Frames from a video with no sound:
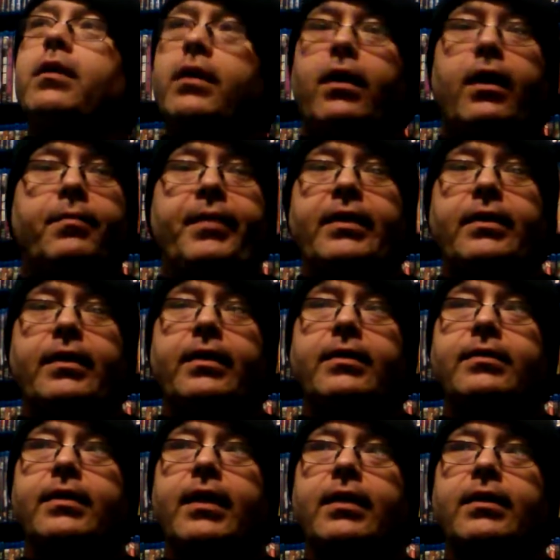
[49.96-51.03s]

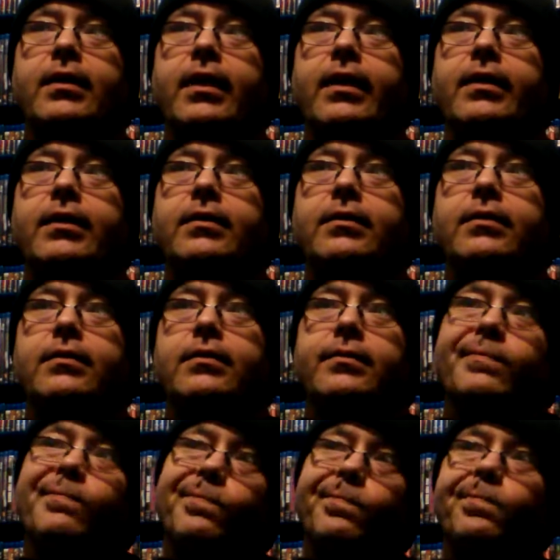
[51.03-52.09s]
it's kind of like,
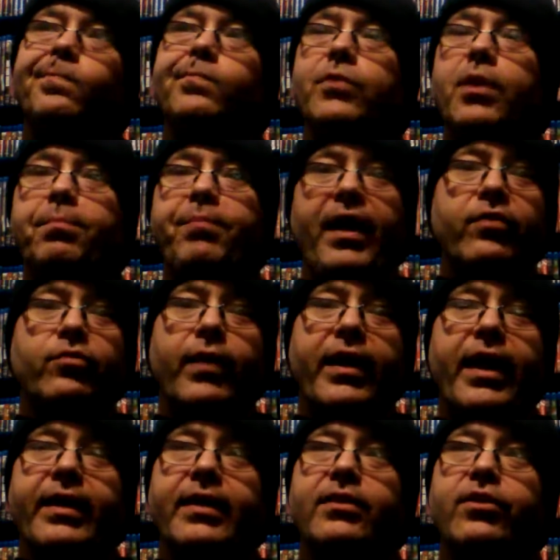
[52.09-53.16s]
the best
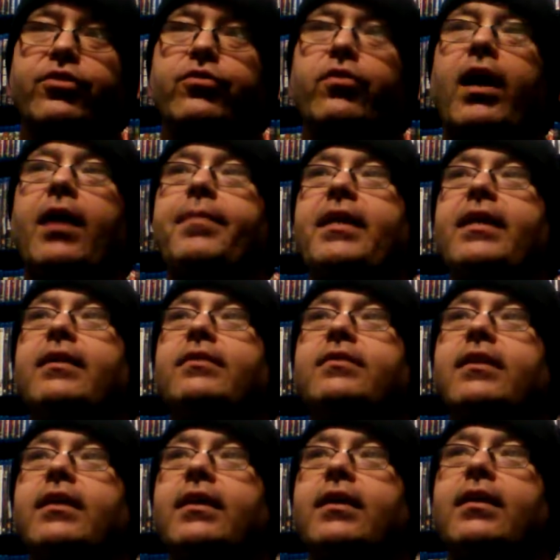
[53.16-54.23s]
way I can describe it
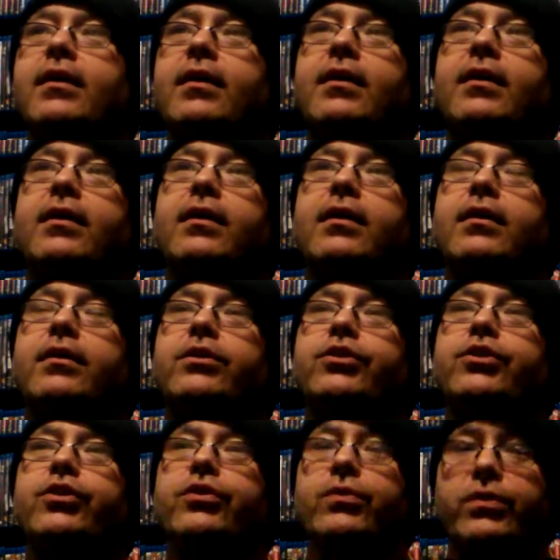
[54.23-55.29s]
is,
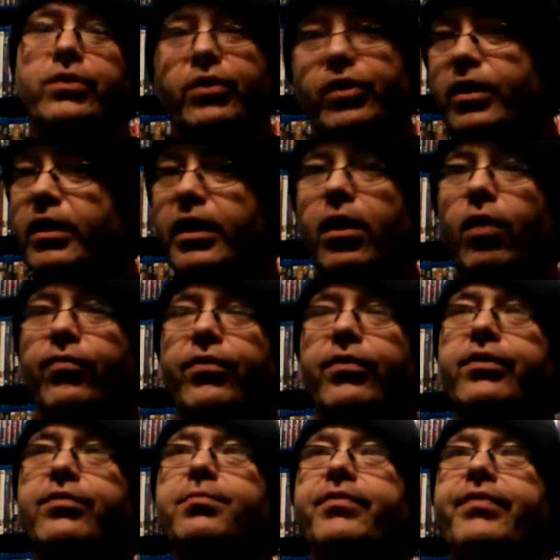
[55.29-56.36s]
you're going to go for
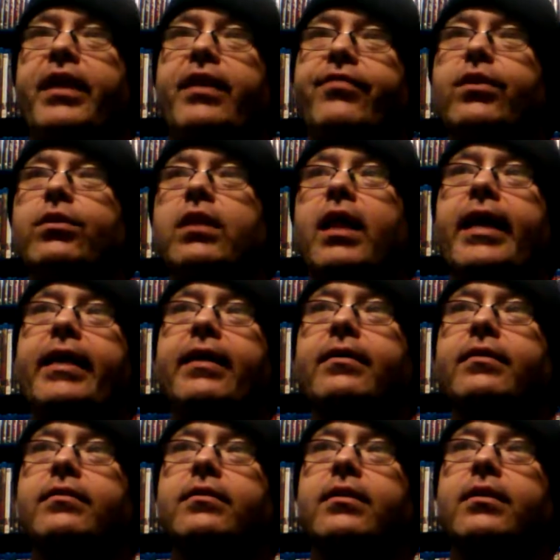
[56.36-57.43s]
this movie if you
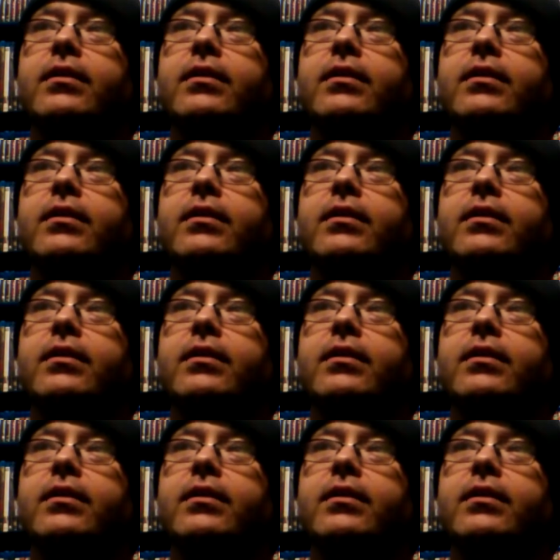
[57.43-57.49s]
like